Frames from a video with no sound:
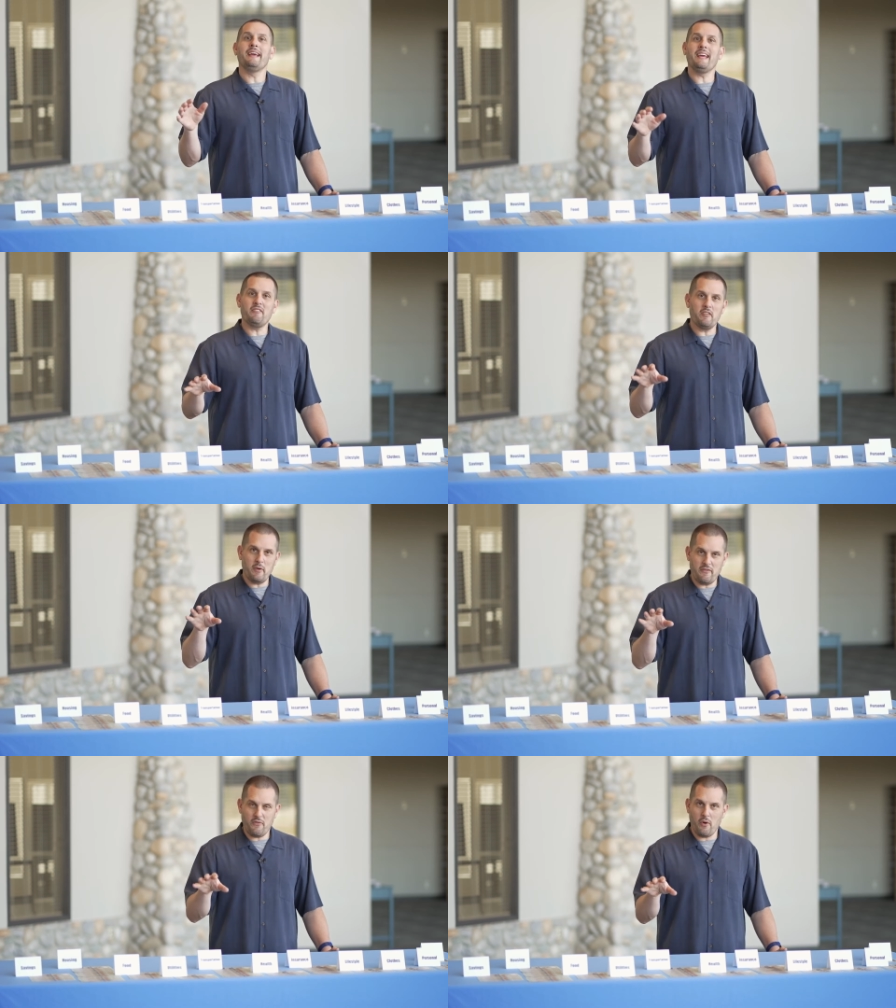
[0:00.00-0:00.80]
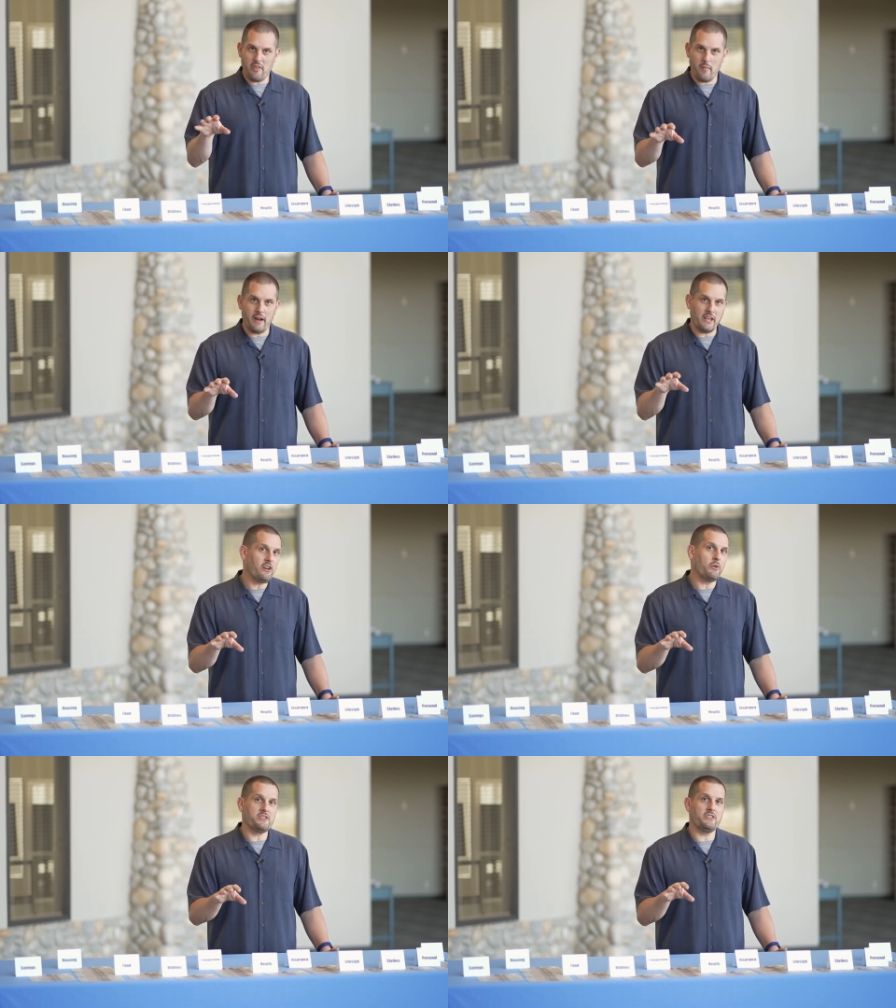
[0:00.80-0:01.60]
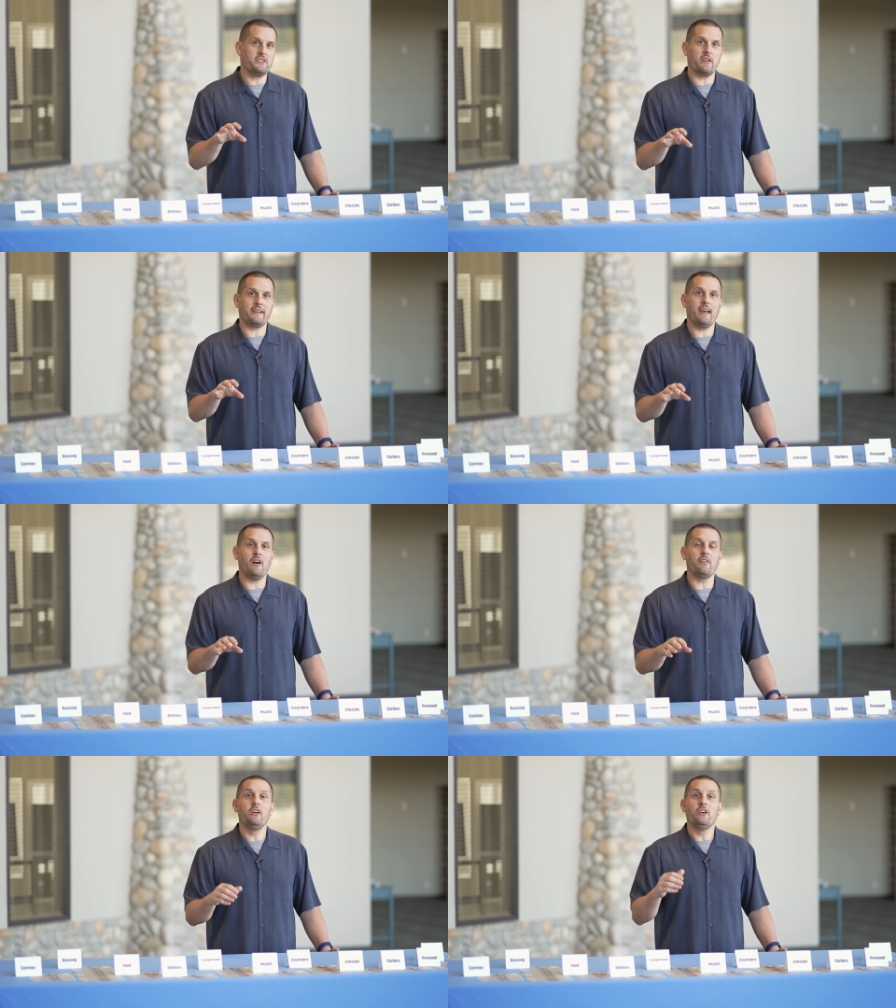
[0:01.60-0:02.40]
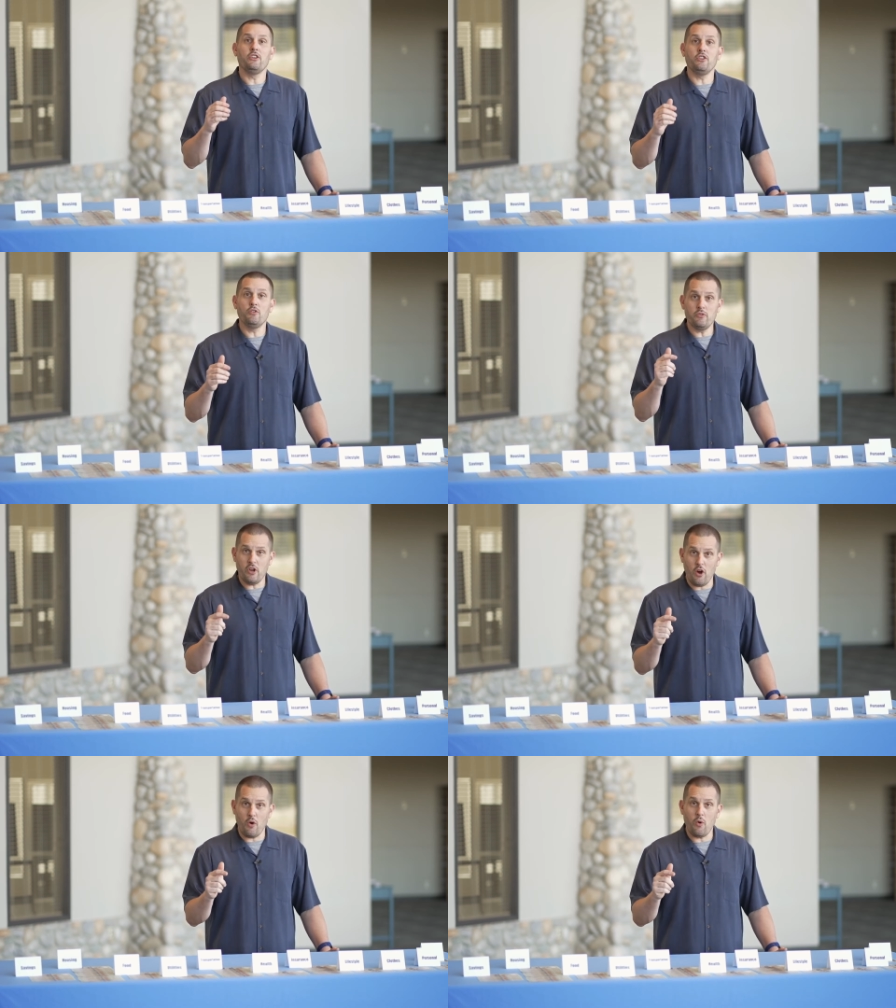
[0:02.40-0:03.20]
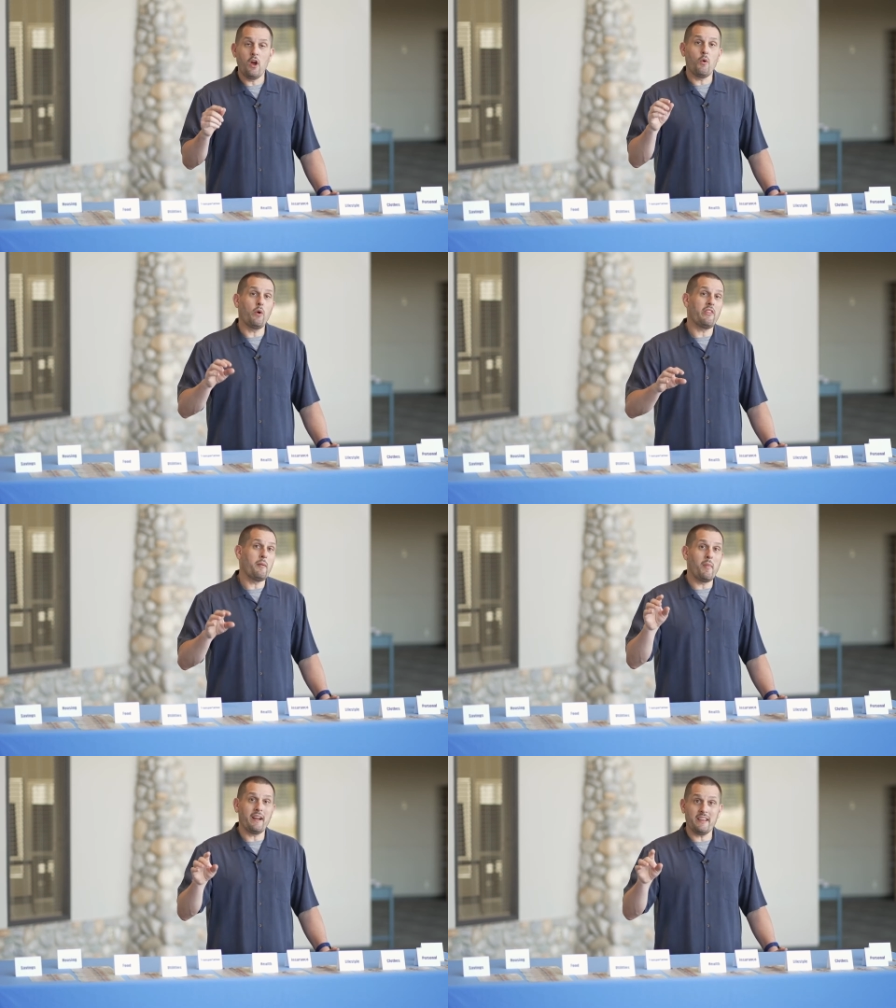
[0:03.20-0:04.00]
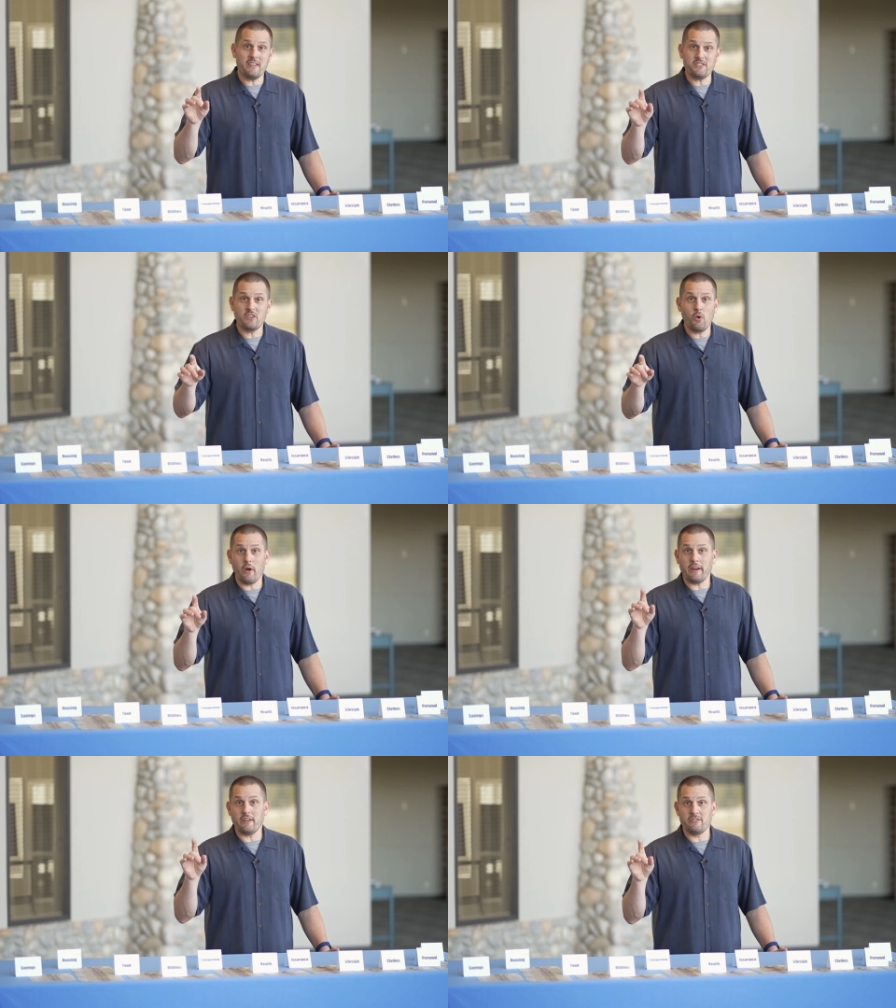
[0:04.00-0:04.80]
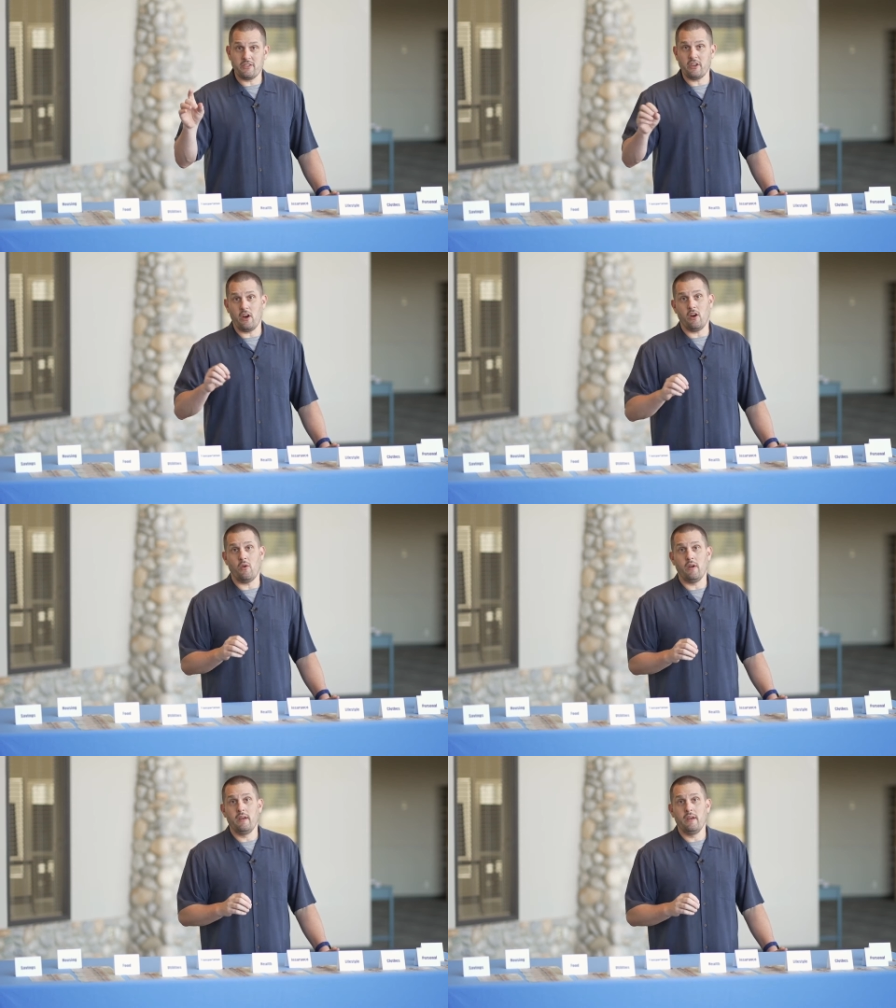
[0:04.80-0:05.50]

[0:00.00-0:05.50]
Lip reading: even before the money goes into your account, you know where the money is going to go.